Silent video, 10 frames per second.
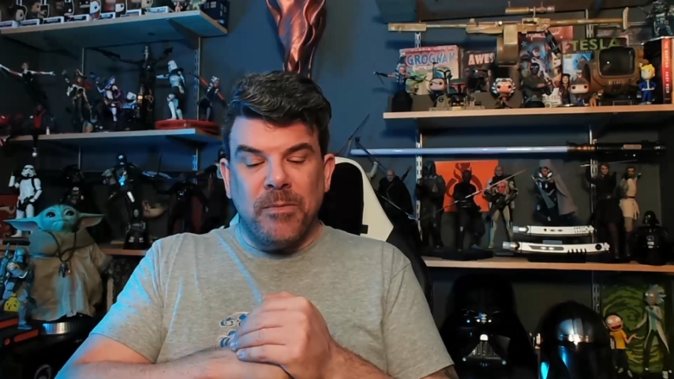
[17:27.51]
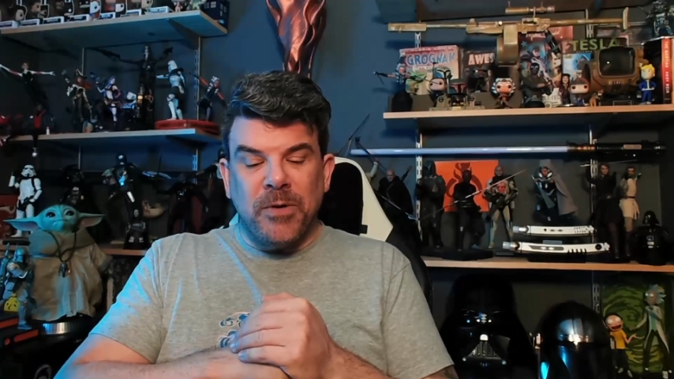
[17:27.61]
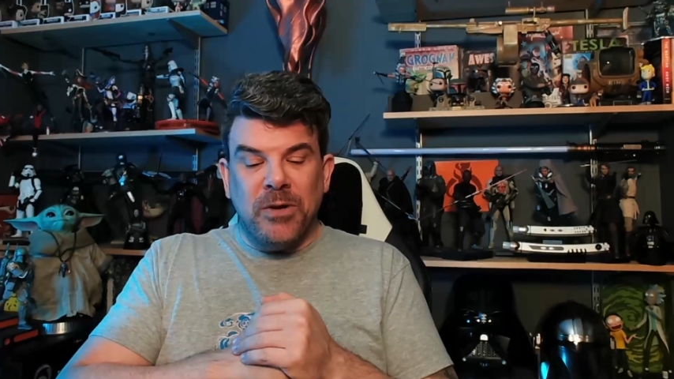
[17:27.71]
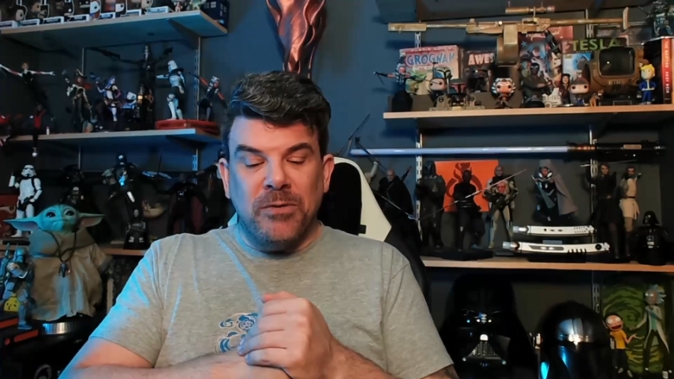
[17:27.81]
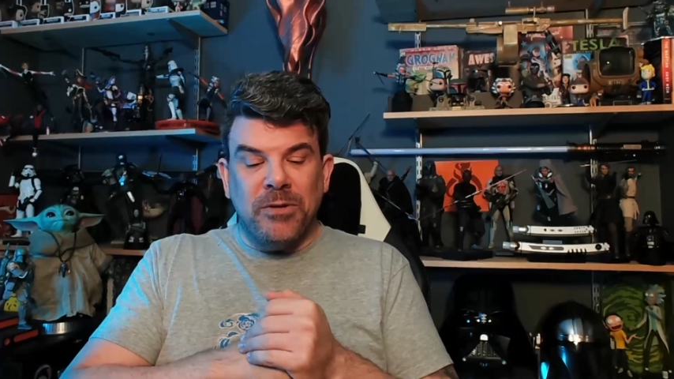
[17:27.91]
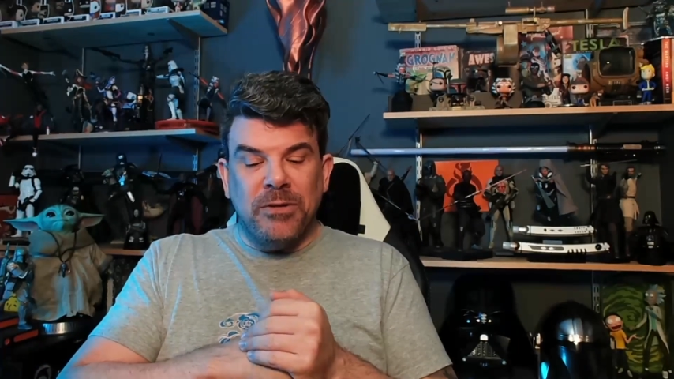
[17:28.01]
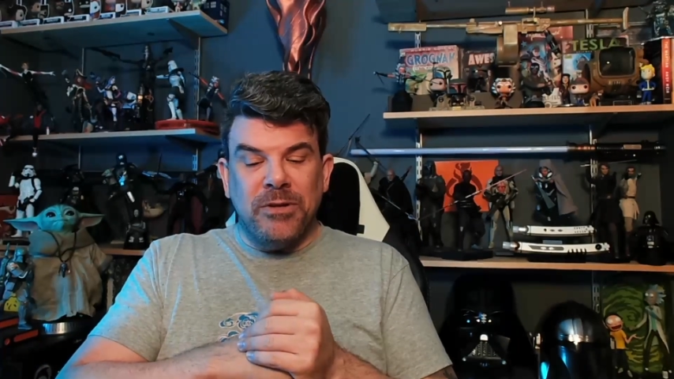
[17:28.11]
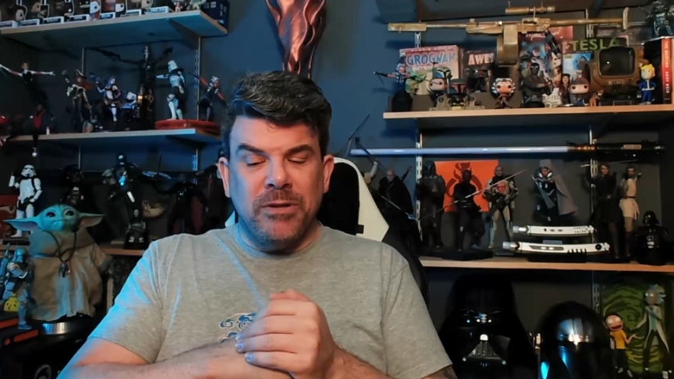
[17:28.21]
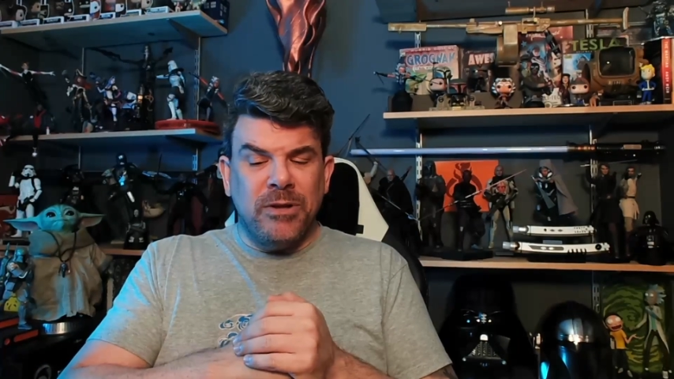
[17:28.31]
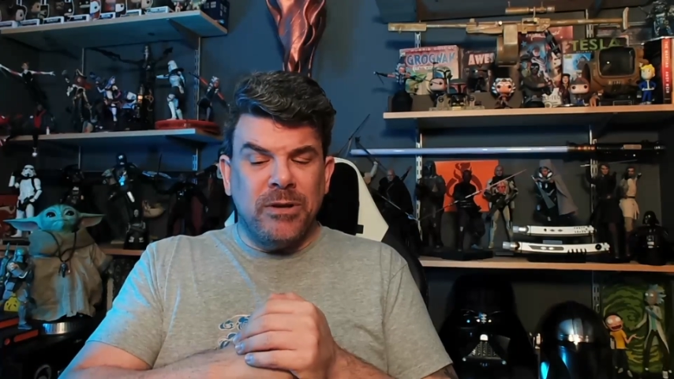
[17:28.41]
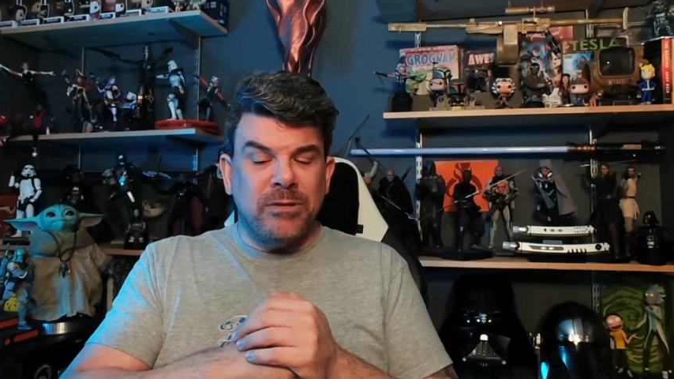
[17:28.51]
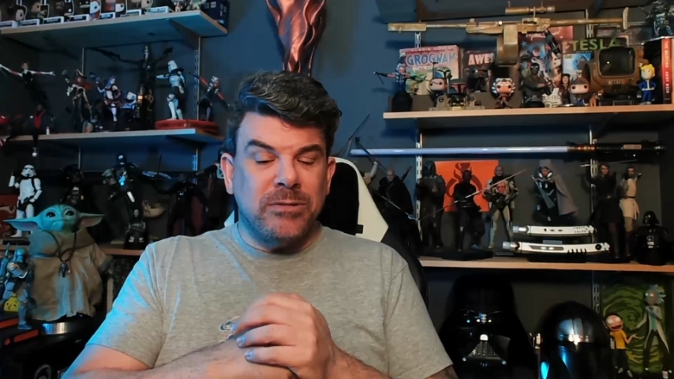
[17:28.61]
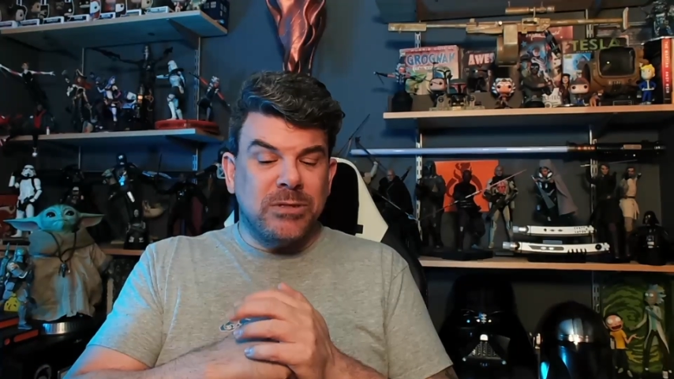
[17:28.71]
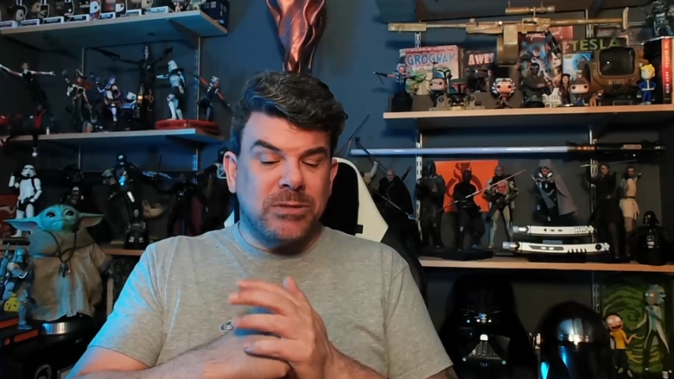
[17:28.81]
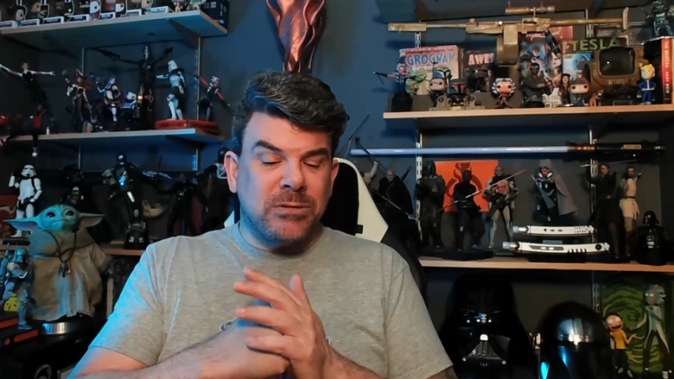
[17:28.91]
you know, the, the,
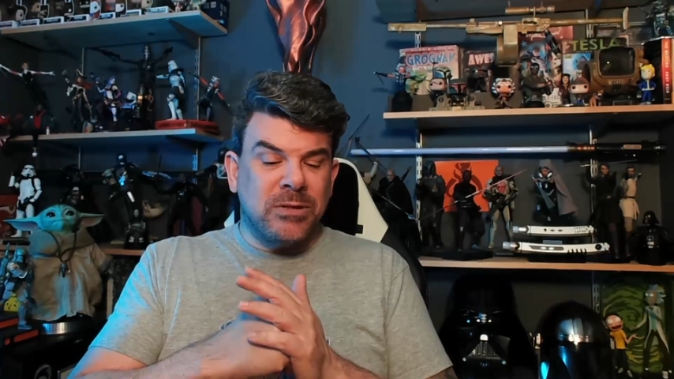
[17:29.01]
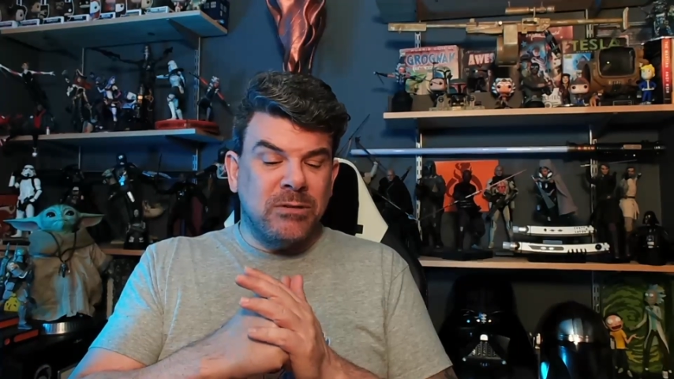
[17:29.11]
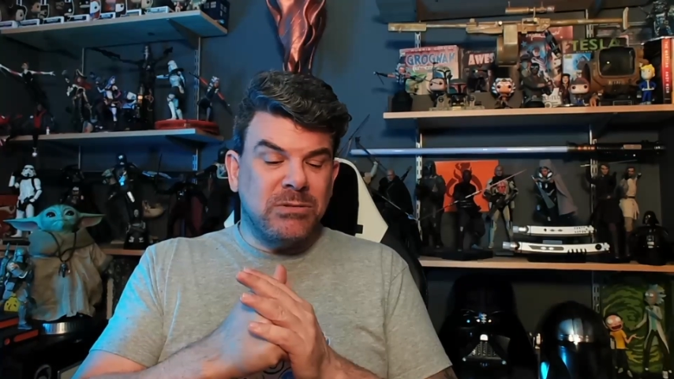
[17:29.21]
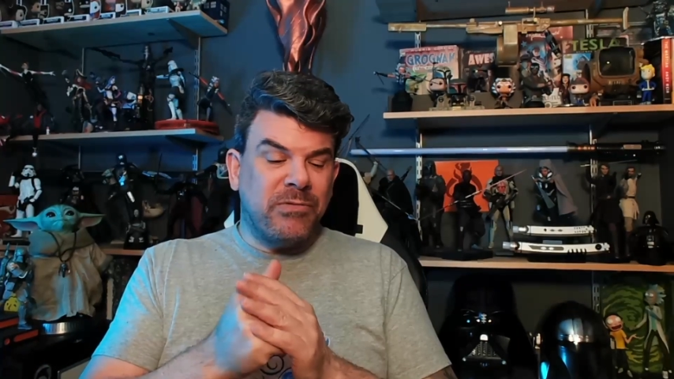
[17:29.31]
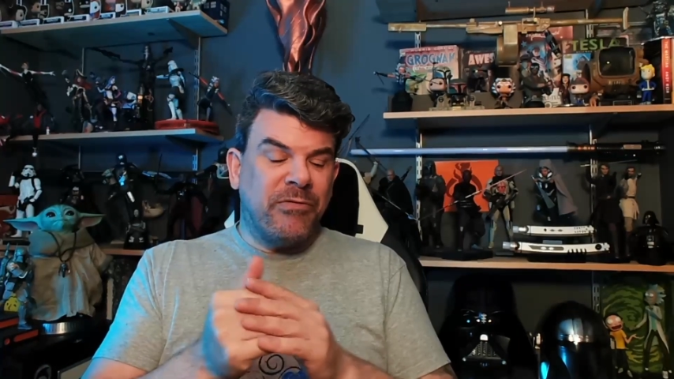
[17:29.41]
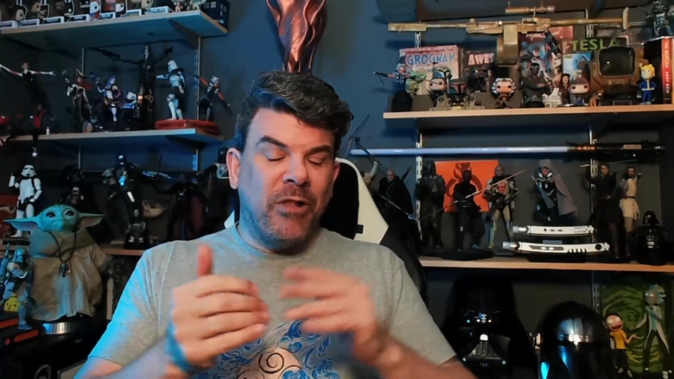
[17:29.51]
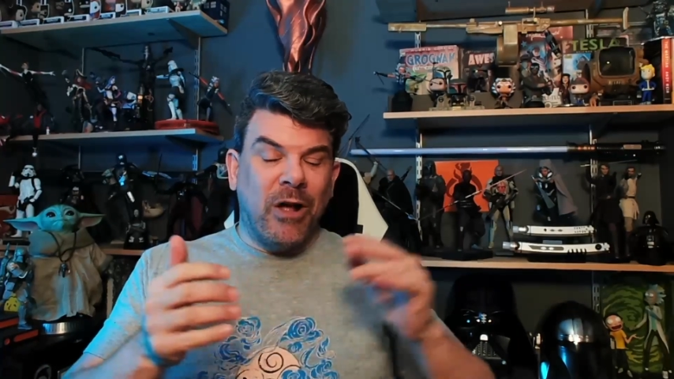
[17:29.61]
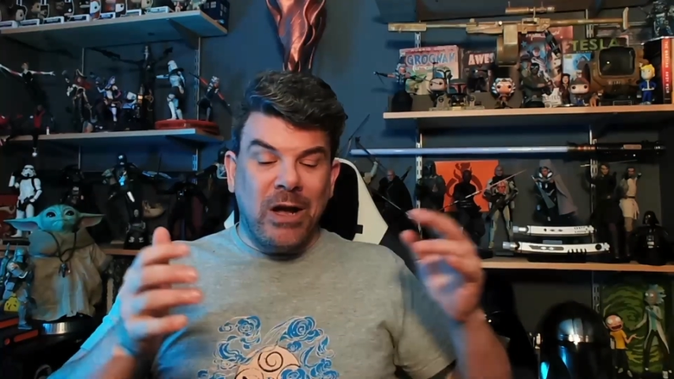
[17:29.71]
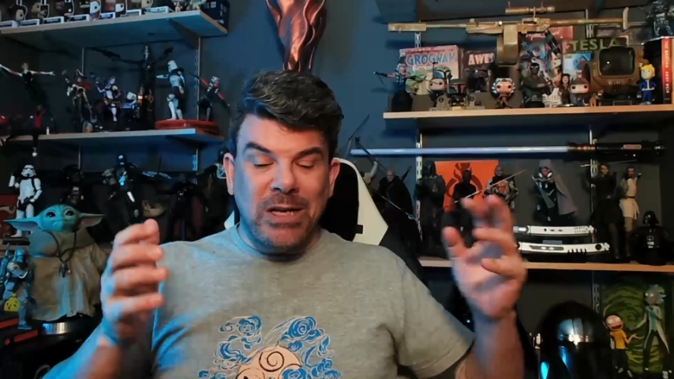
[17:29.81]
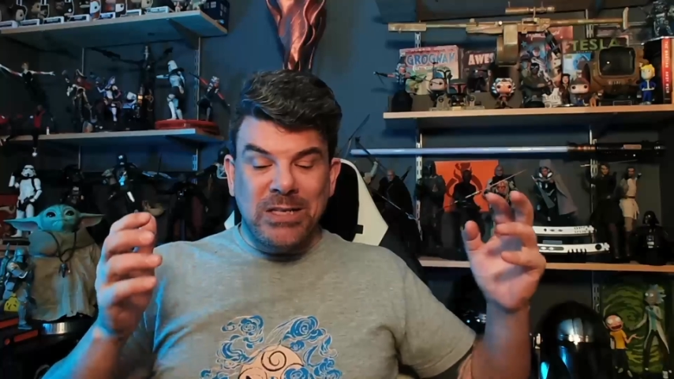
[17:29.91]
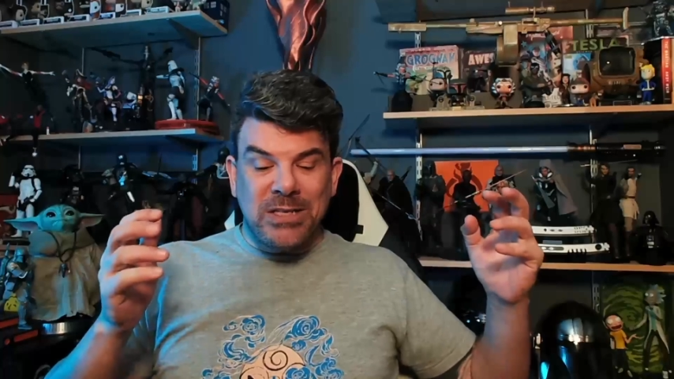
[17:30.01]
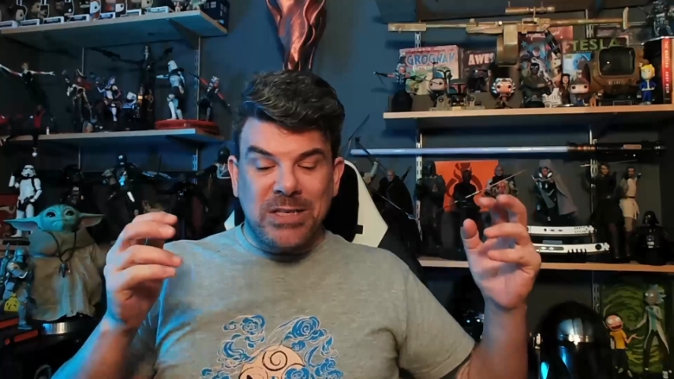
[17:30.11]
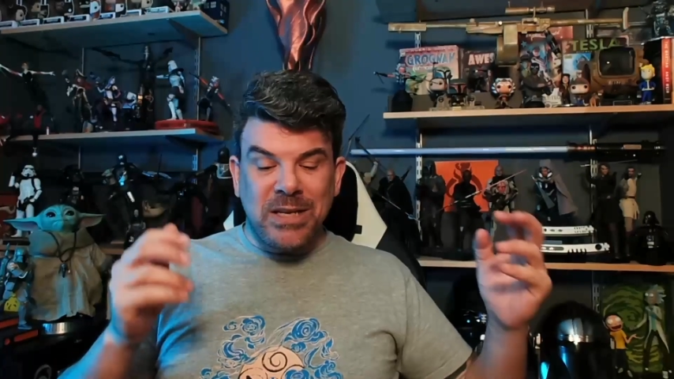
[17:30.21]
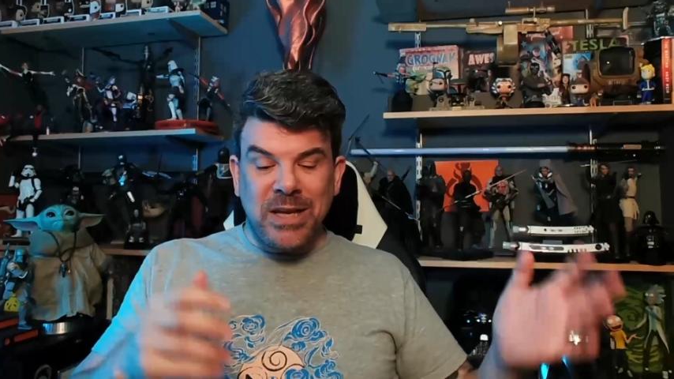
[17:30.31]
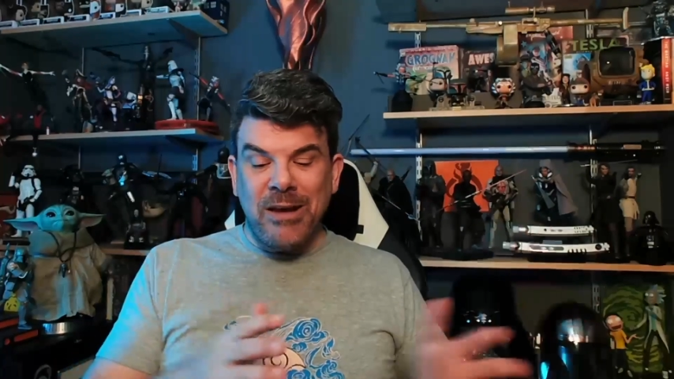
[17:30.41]
there's there's
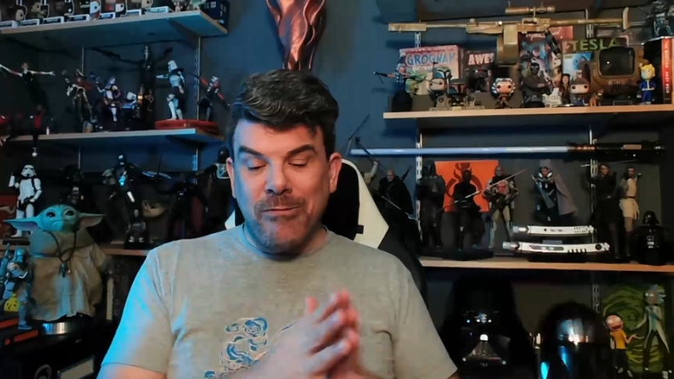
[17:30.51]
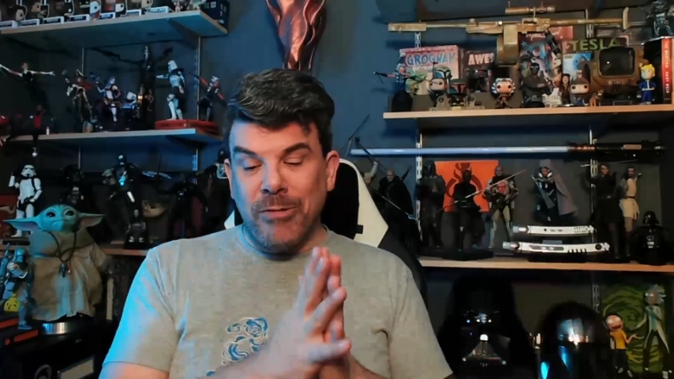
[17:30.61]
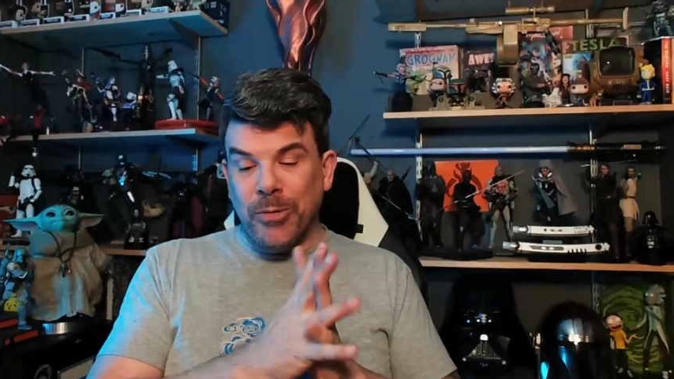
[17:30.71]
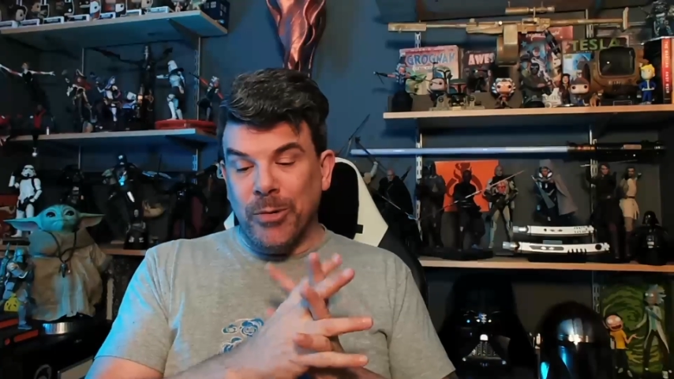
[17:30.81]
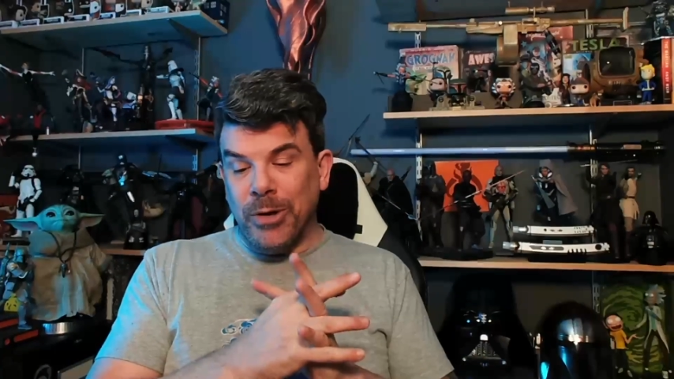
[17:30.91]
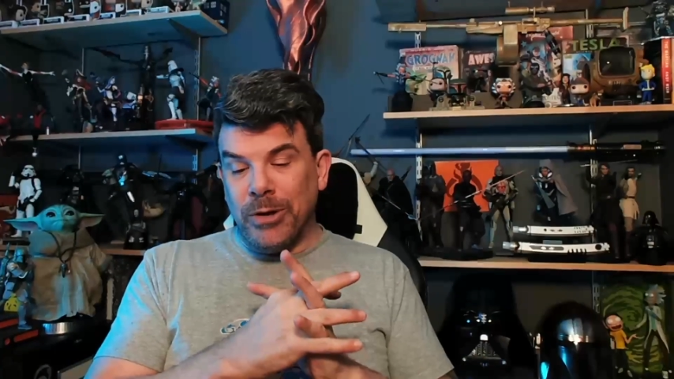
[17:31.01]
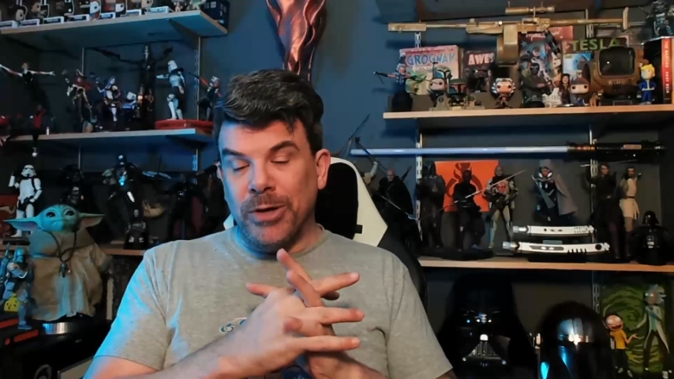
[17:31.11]
flaws everywhere,